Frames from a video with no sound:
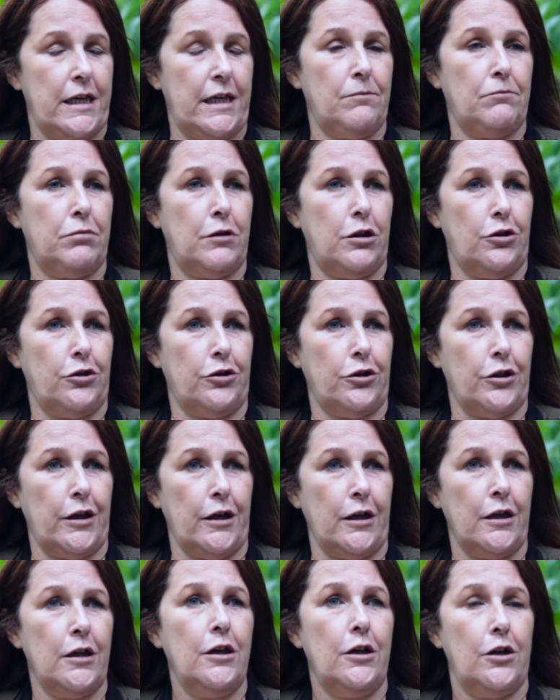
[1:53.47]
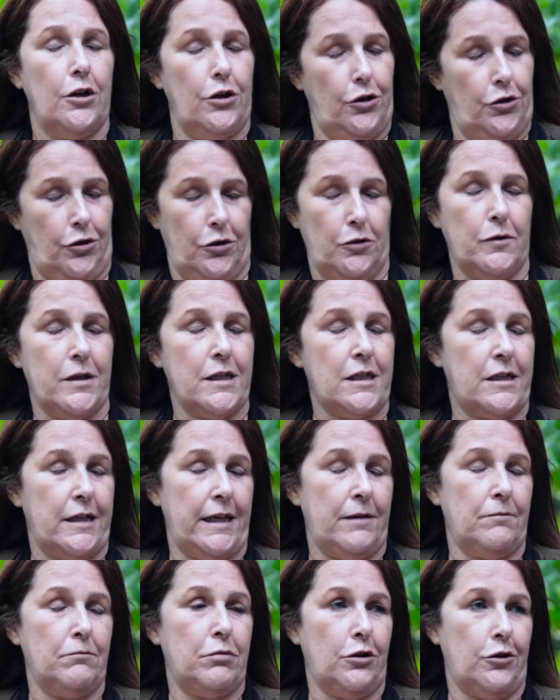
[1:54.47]
employer and who is the
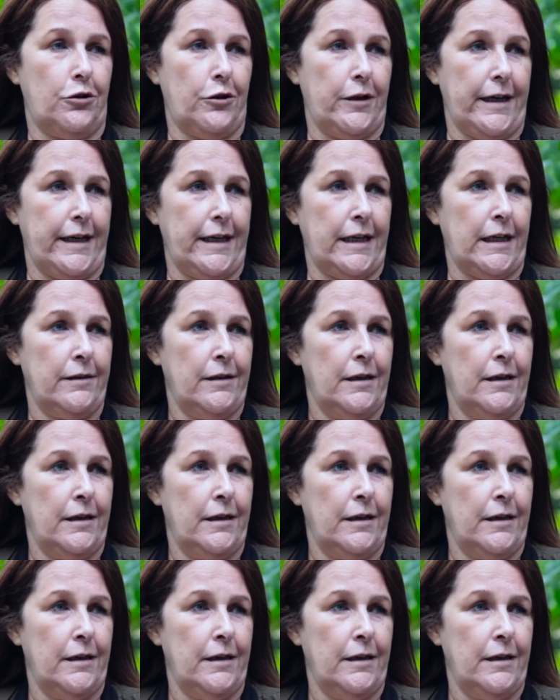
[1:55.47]
employee?